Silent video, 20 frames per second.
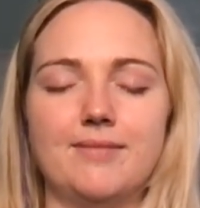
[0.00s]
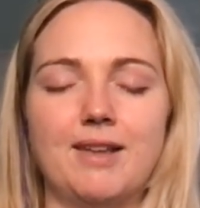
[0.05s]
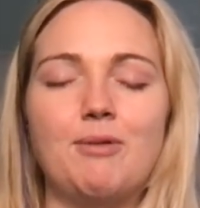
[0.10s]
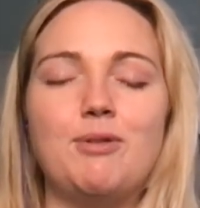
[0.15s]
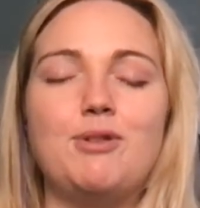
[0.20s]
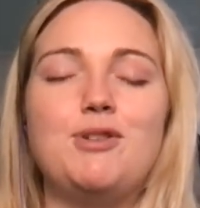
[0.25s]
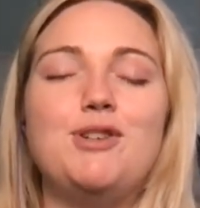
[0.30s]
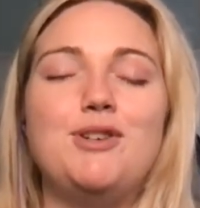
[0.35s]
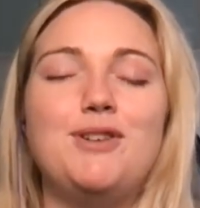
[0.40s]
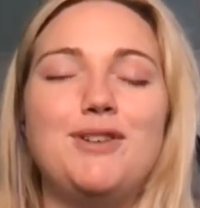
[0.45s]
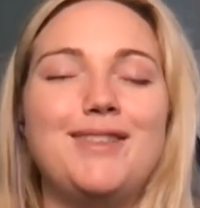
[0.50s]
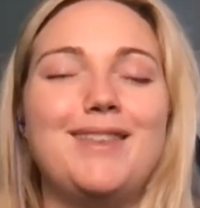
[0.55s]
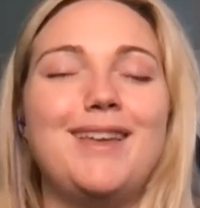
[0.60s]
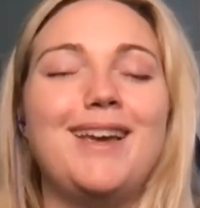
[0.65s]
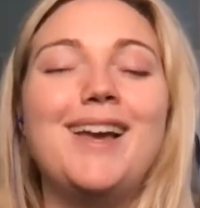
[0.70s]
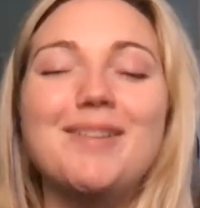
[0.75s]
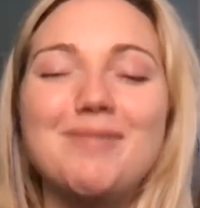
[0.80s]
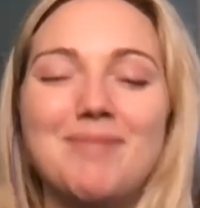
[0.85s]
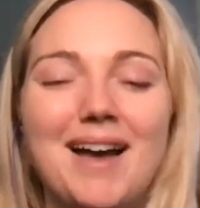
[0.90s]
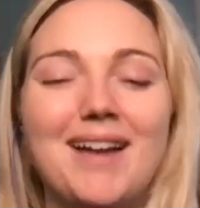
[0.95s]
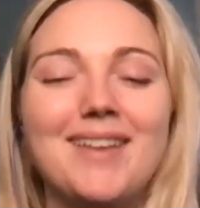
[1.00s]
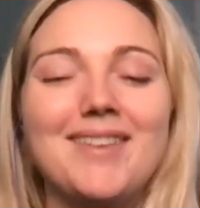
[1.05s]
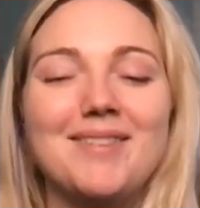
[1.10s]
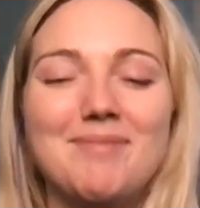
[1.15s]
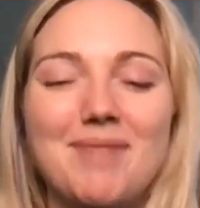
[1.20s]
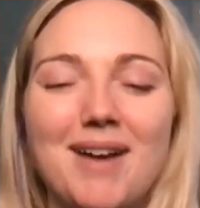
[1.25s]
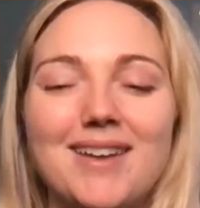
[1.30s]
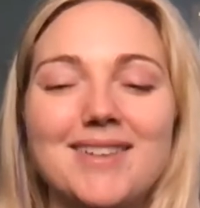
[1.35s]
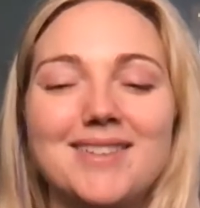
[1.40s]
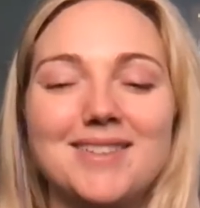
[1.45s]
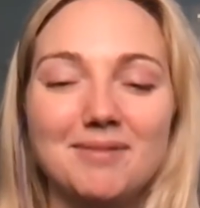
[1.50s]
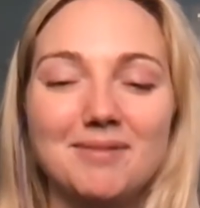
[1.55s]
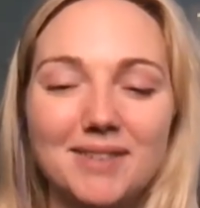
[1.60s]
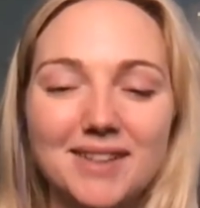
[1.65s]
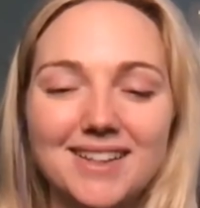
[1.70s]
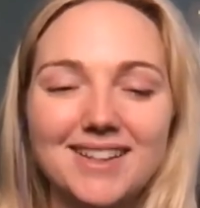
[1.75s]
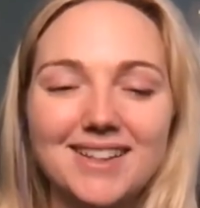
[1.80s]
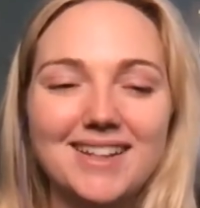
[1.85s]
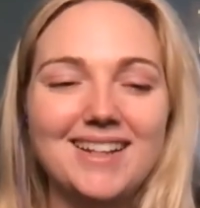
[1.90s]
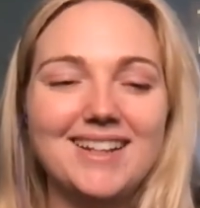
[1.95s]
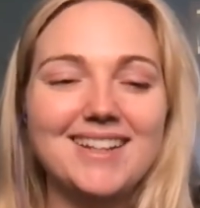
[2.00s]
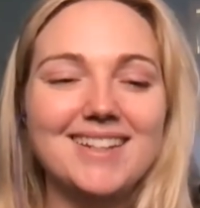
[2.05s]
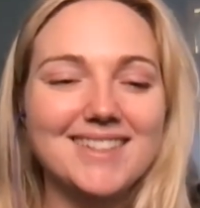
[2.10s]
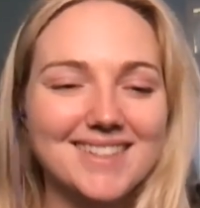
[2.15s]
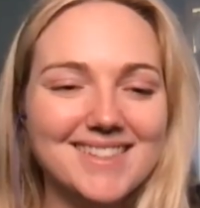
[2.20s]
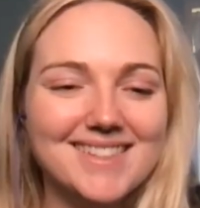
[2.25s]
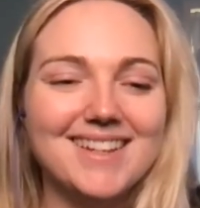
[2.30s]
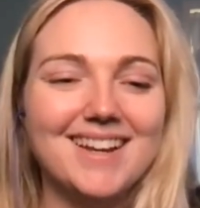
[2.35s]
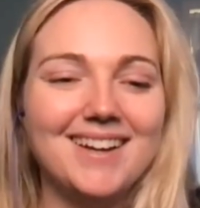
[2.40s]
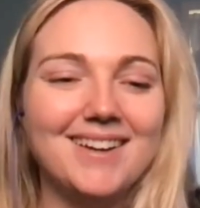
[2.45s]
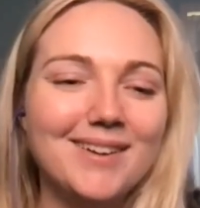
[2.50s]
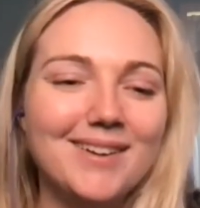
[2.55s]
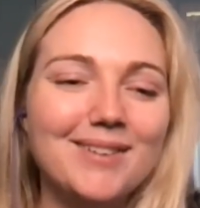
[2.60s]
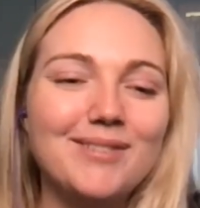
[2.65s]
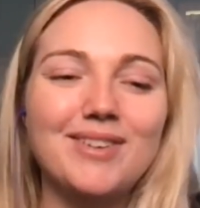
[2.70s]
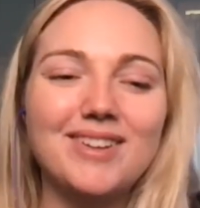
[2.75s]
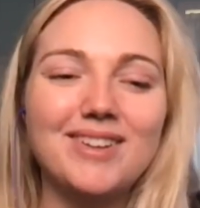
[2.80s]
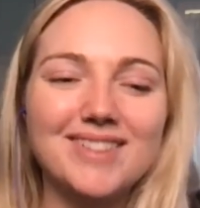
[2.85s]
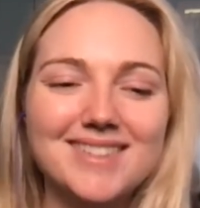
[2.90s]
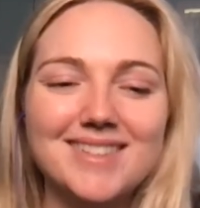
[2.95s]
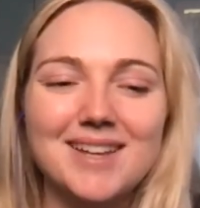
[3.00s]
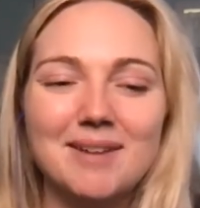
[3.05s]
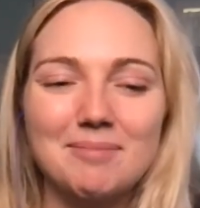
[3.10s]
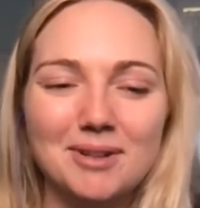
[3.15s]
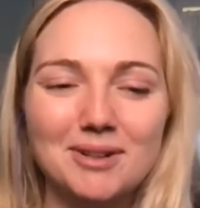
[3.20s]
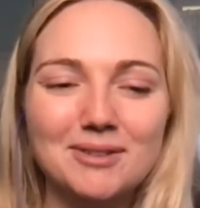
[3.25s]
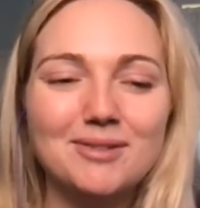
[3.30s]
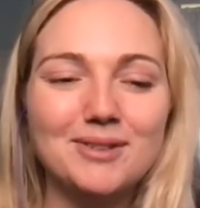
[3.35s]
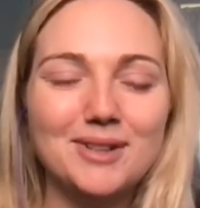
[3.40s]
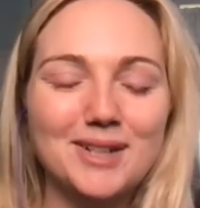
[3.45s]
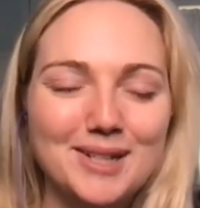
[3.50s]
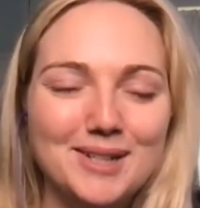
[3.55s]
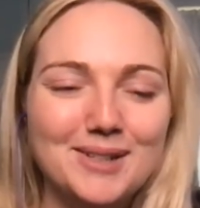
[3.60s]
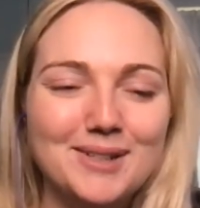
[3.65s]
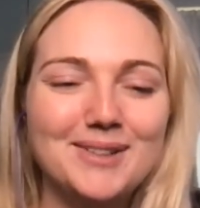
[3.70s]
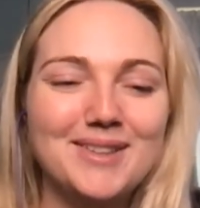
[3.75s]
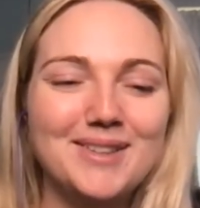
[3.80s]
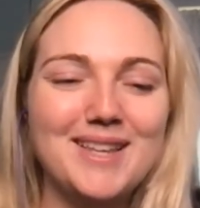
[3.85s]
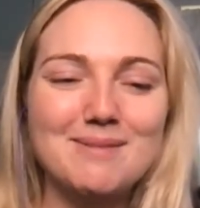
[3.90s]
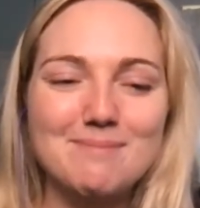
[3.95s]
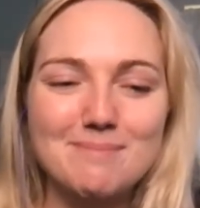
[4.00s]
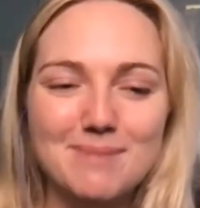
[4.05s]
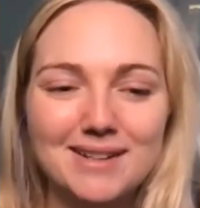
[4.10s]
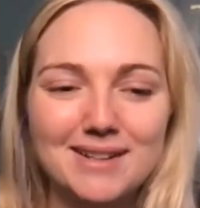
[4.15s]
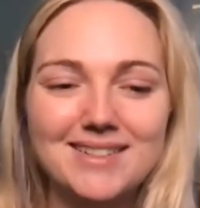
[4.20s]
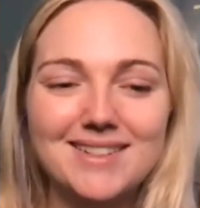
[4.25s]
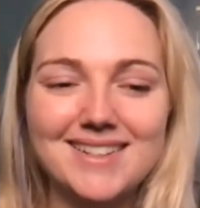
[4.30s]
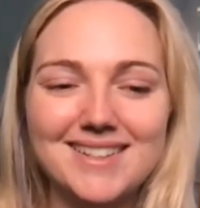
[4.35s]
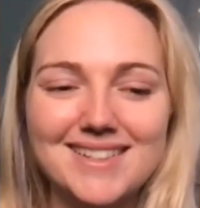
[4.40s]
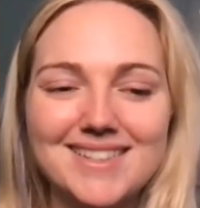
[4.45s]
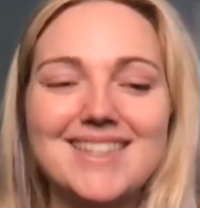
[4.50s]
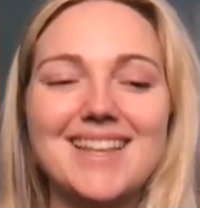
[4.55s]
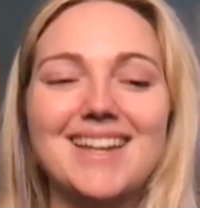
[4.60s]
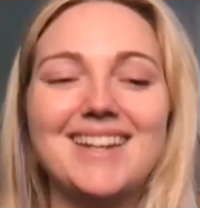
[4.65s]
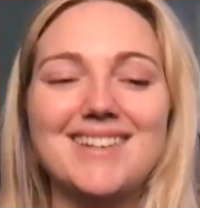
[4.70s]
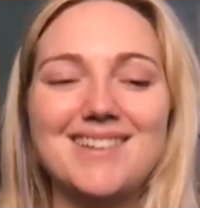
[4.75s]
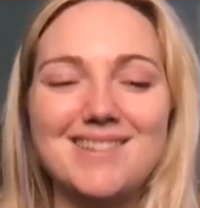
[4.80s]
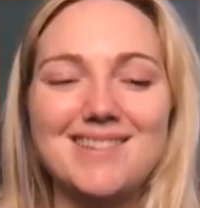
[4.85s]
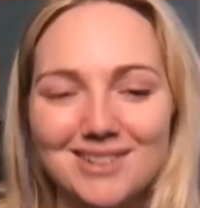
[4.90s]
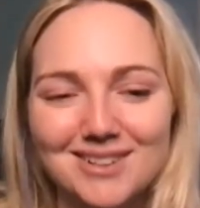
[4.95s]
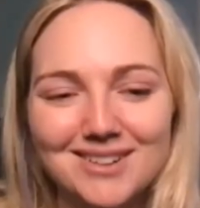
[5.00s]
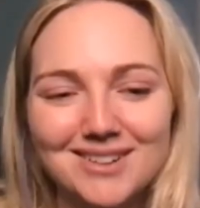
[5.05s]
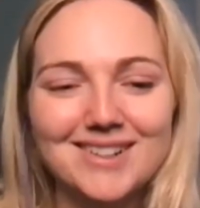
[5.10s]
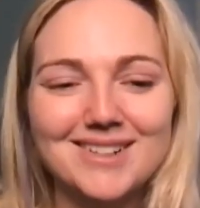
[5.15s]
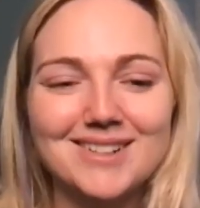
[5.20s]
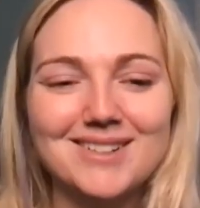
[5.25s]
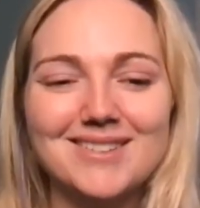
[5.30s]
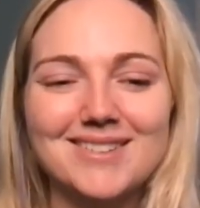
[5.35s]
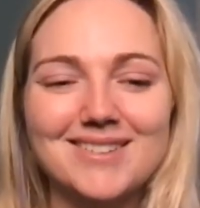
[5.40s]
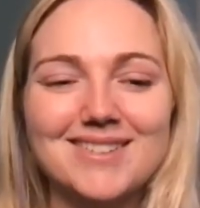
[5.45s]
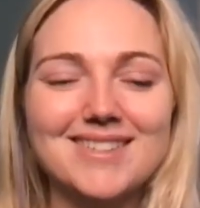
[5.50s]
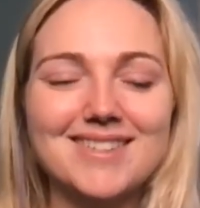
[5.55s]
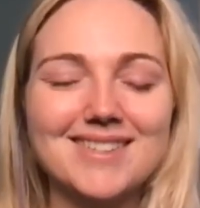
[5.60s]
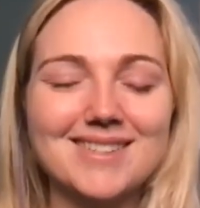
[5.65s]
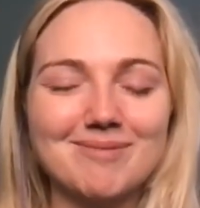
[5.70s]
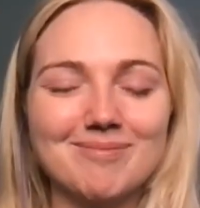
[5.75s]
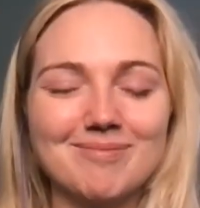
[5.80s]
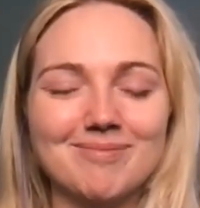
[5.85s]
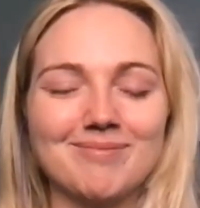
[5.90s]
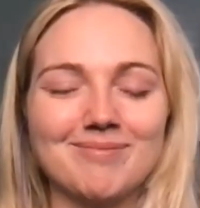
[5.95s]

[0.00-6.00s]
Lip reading: I want you to think about the possibilities of summer for you, the abundance that is yours.